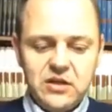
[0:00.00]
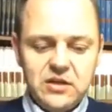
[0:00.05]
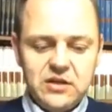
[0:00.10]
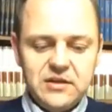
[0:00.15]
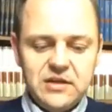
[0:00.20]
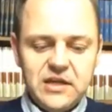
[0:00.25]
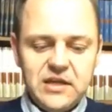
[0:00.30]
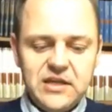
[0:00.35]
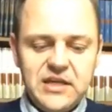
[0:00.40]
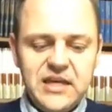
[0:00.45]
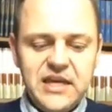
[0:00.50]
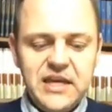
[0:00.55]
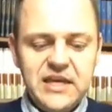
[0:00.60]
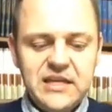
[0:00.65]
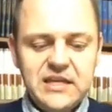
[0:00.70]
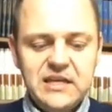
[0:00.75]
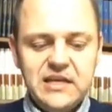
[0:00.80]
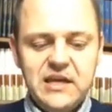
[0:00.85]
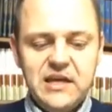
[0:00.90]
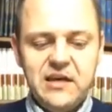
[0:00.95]

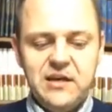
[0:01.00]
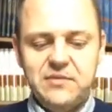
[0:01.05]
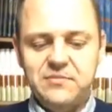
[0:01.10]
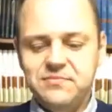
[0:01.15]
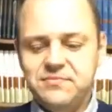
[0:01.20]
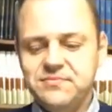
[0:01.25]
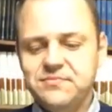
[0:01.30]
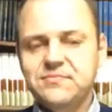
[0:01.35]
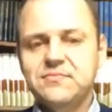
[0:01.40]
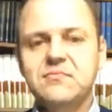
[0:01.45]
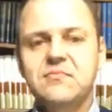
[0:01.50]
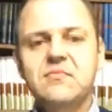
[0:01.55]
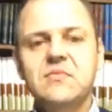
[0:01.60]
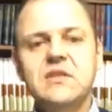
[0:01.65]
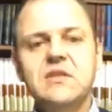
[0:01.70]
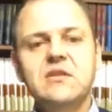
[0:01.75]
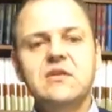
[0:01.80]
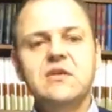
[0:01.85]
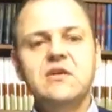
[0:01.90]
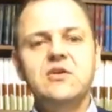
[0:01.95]
again, um,
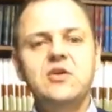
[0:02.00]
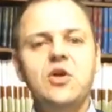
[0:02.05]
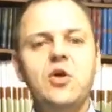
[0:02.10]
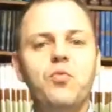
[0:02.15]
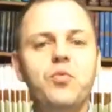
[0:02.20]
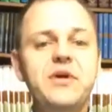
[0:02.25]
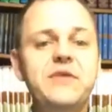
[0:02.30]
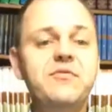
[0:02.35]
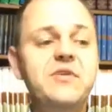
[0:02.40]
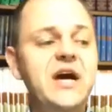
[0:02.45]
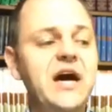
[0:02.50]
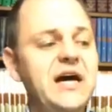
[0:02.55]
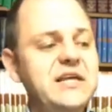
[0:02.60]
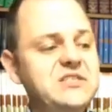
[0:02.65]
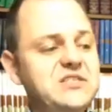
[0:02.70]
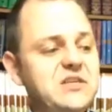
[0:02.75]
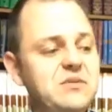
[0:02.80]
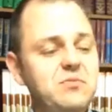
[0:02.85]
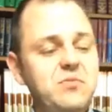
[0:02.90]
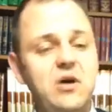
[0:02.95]
you know, we've got
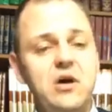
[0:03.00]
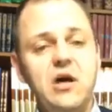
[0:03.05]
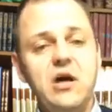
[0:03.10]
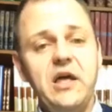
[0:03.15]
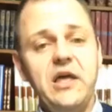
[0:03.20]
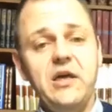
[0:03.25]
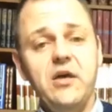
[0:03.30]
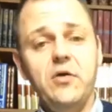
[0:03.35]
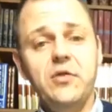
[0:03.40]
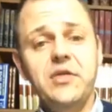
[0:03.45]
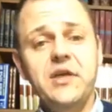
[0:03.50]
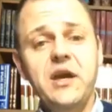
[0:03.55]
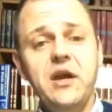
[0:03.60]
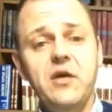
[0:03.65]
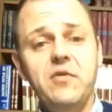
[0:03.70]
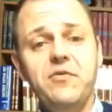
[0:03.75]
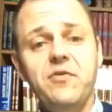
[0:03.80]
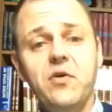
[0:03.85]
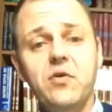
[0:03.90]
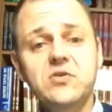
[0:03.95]
some healthcare
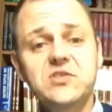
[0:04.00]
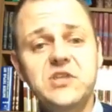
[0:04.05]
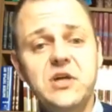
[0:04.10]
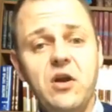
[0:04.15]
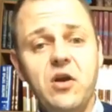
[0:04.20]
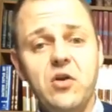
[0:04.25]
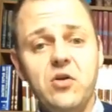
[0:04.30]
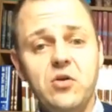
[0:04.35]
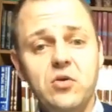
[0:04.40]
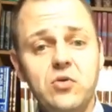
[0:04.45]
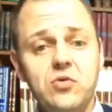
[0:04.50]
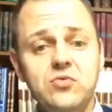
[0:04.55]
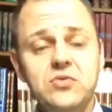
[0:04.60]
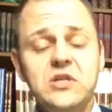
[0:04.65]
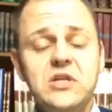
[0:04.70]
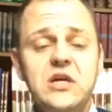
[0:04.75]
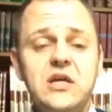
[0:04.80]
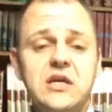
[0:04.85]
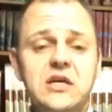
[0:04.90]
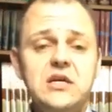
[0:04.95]
folks in our own
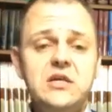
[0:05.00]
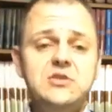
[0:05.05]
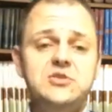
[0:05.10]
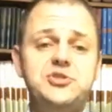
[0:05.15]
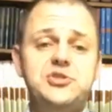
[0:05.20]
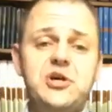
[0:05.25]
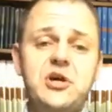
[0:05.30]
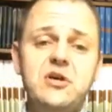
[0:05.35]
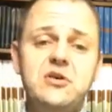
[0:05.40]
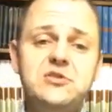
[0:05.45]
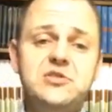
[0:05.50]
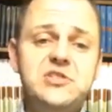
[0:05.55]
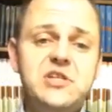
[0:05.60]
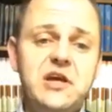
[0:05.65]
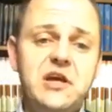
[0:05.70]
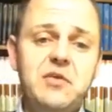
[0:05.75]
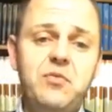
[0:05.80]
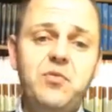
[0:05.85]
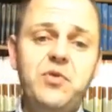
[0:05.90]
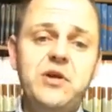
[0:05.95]
church
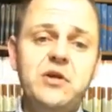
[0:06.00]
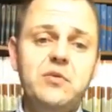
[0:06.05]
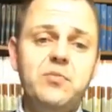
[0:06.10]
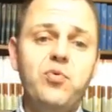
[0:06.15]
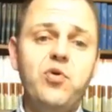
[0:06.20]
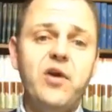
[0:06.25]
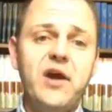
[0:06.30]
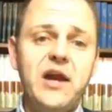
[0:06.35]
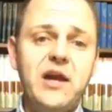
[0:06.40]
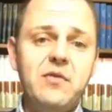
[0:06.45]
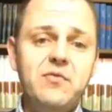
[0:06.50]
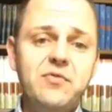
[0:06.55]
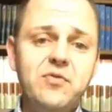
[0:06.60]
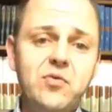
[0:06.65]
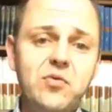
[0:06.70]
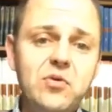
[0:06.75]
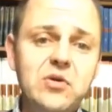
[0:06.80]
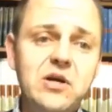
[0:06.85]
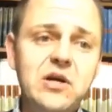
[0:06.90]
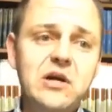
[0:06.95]
that we are praying
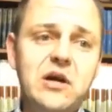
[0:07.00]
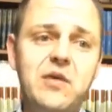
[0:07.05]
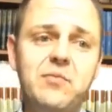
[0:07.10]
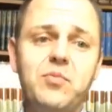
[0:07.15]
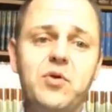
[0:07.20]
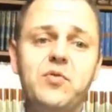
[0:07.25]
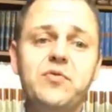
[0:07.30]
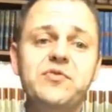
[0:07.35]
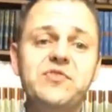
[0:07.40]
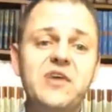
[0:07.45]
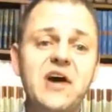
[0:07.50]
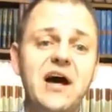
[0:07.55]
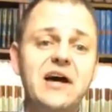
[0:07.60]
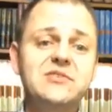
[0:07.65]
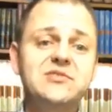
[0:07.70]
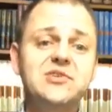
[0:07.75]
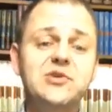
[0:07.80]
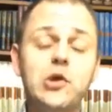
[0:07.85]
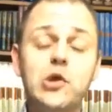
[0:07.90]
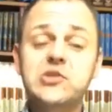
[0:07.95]
for, uh, both
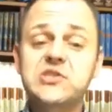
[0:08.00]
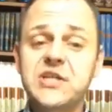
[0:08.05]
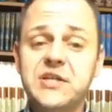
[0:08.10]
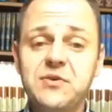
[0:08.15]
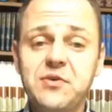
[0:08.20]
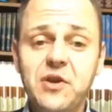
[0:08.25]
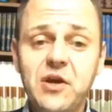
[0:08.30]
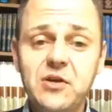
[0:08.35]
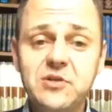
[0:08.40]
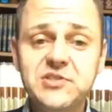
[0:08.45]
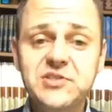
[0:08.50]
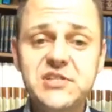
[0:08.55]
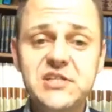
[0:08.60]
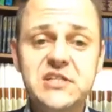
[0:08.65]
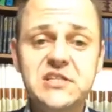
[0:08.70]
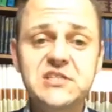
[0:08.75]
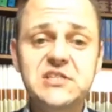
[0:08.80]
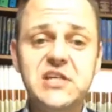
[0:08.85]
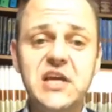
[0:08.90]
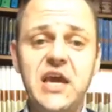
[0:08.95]
doctors and
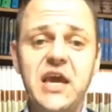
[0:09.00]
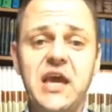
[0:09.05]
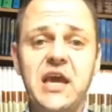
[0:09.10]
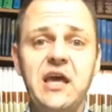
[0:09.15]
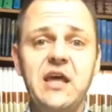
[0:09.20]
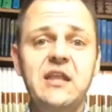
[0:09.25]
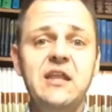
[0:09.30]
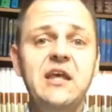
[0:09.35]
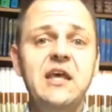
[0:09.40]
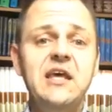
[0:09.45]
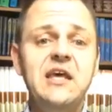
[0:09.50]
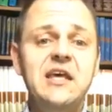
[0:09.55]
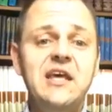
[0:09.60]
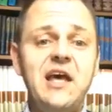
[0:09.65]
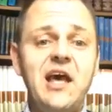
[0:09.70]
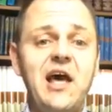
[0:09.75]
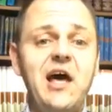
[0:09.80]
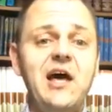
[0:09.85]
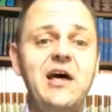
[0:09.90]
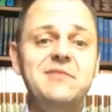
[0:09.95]
nurses, and
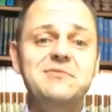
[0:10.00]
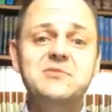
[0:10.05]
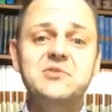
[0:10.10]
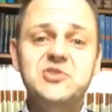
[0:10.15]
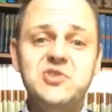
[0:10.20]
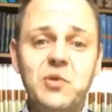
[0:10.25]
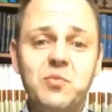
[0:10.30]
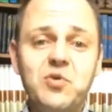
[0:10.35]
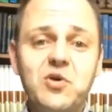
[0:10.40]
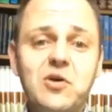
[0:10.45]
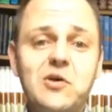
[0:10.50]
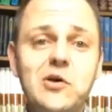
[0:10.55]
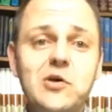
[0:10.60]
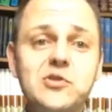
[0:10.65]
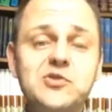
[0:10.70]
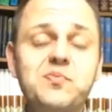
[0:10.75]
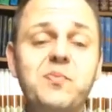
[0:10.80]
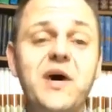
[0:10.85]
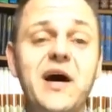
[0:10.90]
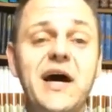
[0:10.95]
uh, some are close
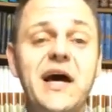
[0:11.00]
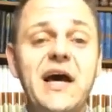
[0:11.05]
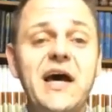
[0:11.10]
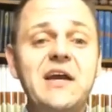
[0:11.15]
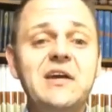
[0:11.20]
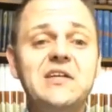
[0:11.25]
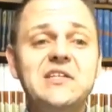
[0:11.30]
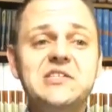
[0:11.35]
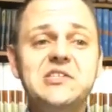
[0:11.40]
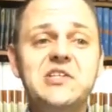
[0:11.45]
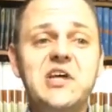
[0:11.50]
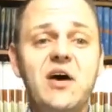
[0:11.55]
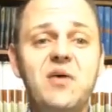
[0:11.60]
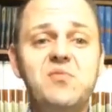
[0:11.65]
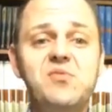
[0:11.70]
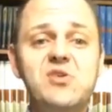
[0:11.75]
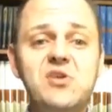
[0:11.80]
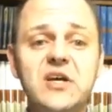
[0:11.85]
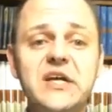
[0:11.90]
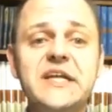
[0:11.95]
by, some
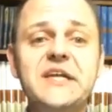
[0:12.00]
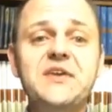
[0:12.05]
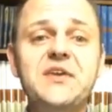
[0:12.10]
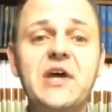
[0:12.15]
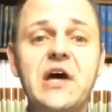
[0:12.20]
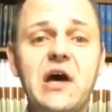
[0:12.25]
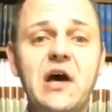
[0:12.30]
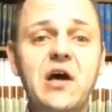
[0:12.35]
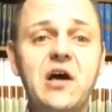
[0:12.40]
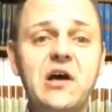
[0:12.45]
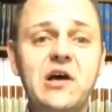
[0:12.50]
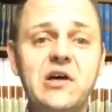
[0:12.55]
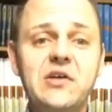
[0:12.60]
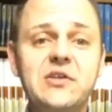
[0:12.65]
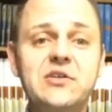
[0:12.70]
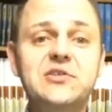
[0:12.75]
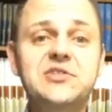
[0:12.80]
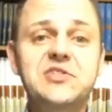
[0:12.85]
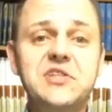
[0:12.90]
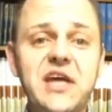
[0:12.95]
are in
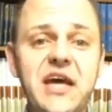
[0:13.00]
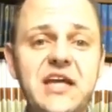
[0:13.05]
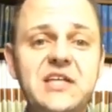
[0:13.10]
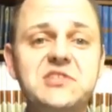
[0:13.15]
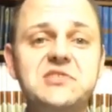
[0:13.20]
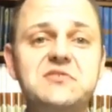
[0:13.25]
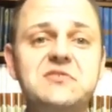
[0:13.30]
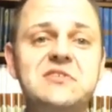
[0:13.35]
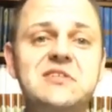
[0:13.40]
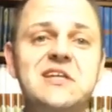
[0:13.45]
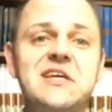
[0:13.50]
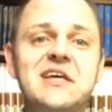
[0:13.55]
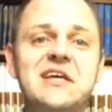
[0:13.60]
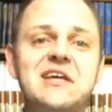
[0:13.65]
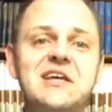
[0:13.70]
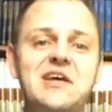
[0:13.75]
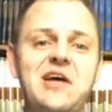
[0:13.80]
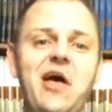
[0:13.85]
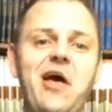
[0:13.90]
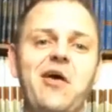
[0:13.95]
other states.
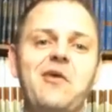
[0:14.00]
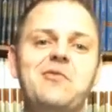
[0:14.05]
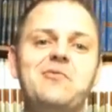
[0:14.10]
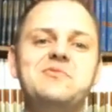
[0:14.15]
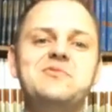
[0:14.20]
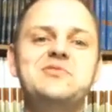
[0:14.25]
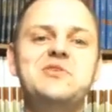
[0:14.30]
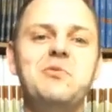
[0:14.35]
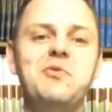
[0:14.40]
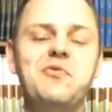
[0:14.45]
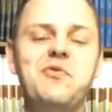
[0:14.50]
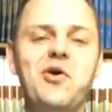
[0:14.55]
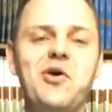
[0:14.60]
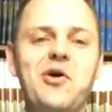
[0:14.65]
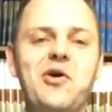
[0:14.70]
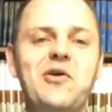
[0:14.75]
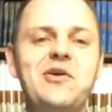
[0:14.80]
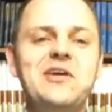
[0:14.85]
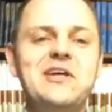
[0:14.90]
Uh, some of our